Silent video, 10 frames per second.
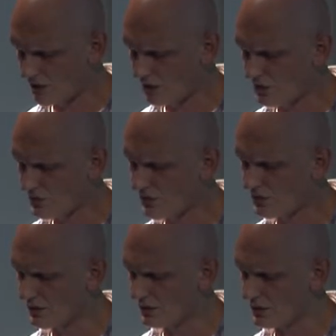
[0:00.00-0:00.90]

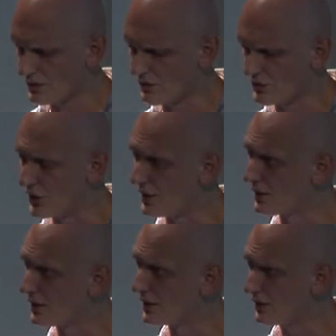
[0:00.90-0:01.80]
using lots of
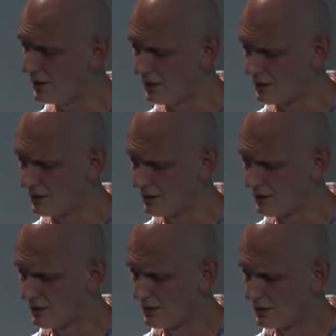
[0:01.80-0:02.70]
junk here.